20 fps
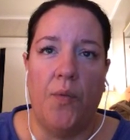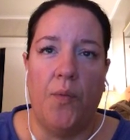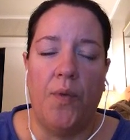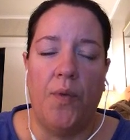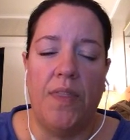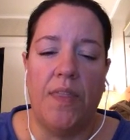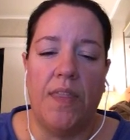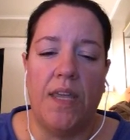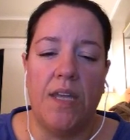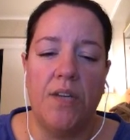
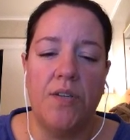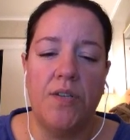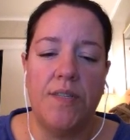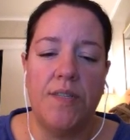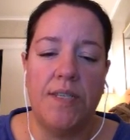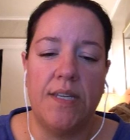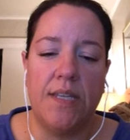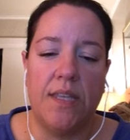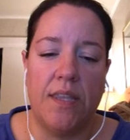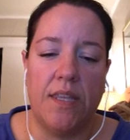The
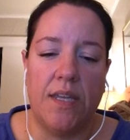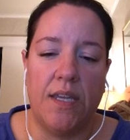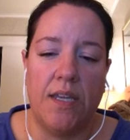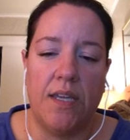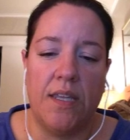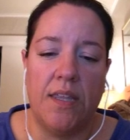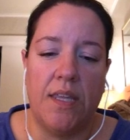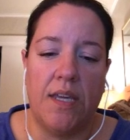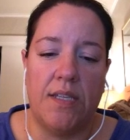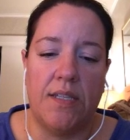interesting
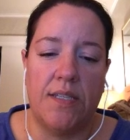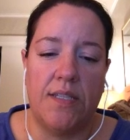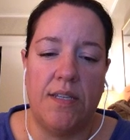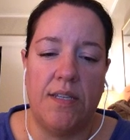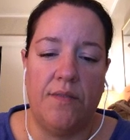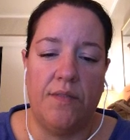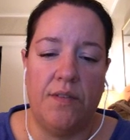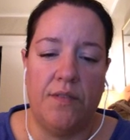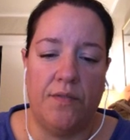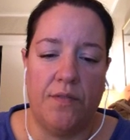thing that
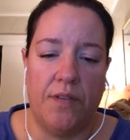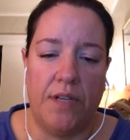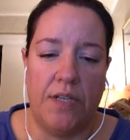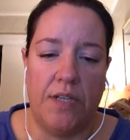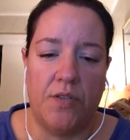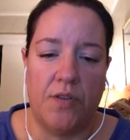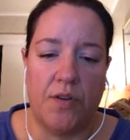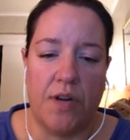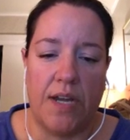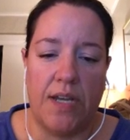Stephen
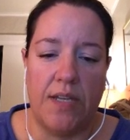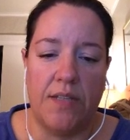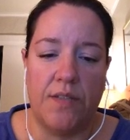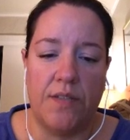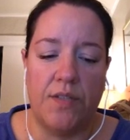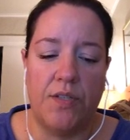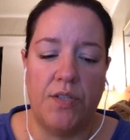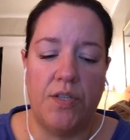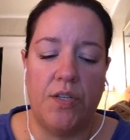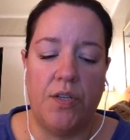Fried
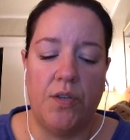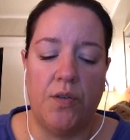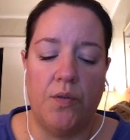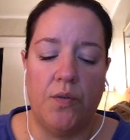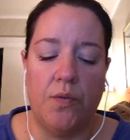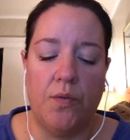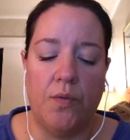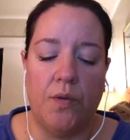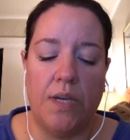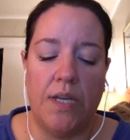tries
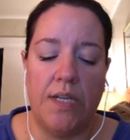to